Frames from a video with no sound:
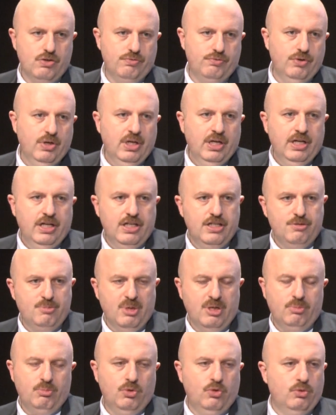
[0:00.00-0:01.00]
of
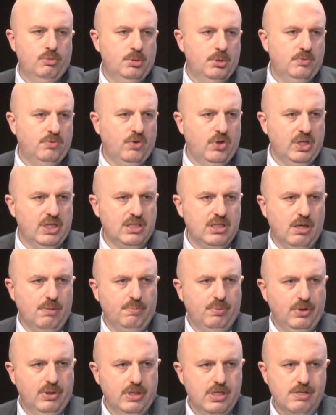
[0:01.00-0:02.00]
Hizmet movement, for
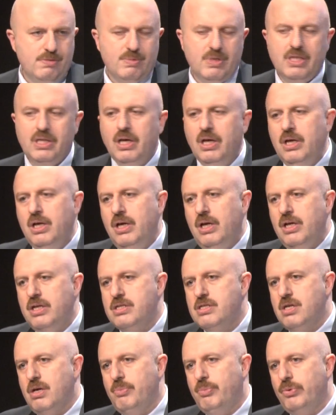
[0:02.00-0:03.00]
example, Hizmet
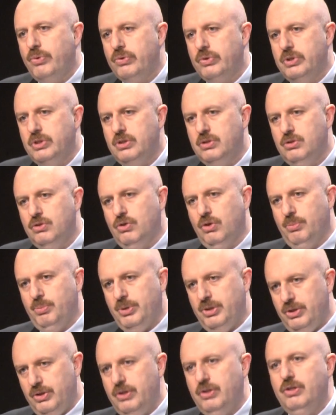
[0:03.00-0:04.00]
has supported
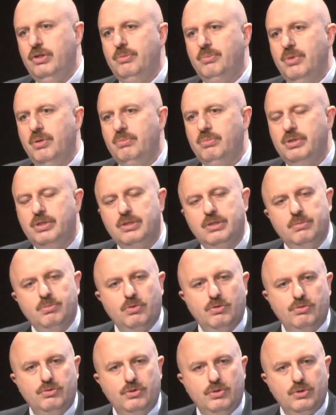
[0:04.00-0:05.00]
European Union membership
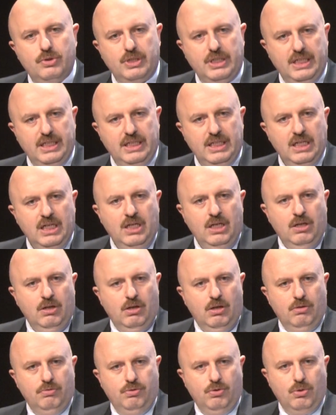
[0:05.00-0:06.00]
of Turkey
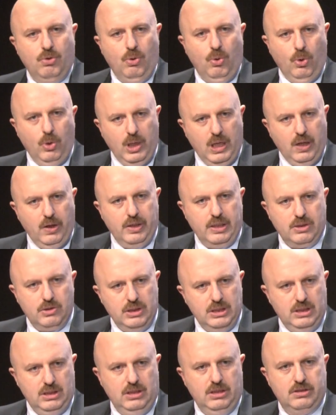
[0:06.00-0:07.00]
for all along
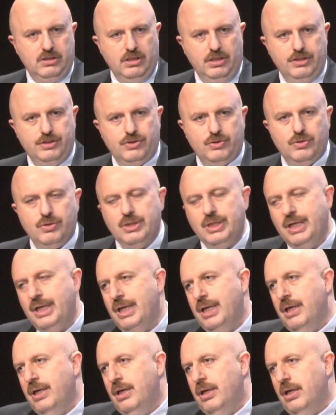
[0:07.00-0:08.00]
its history.
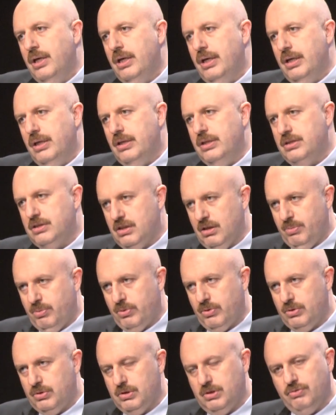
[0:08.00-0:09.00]
It
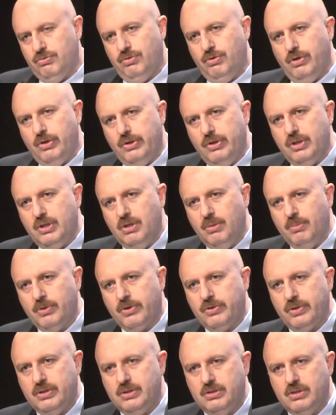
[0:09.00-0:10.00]
supported further
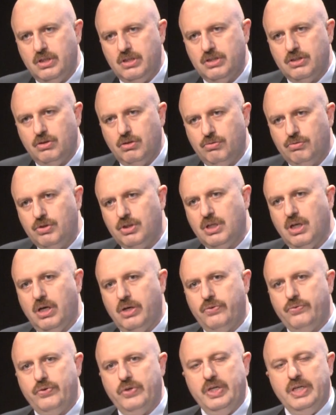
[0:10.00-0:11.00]
democratization of the
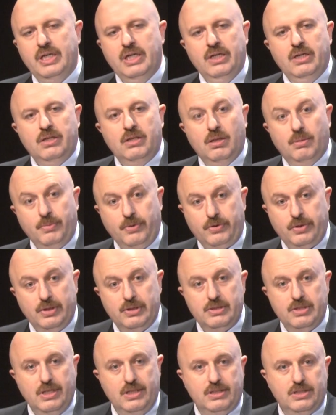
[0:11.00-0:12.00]
country,
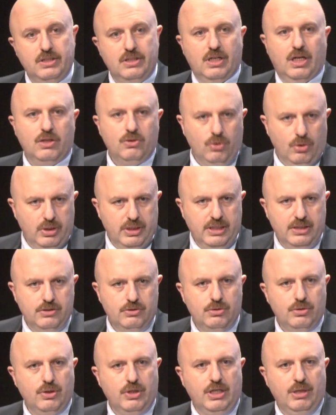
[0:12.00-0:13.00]
democratization not only in
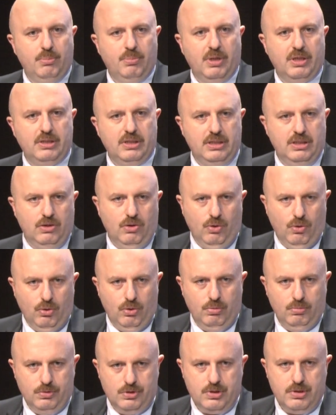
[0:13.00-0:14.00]
Turkey but in
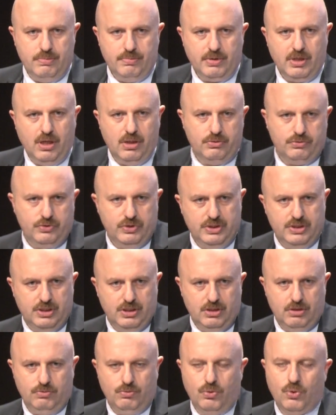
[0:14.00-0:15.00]
all Muslim countries
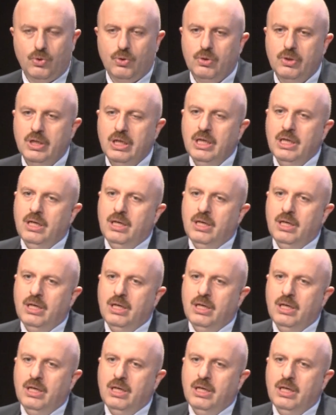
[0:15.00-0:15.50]
in the world.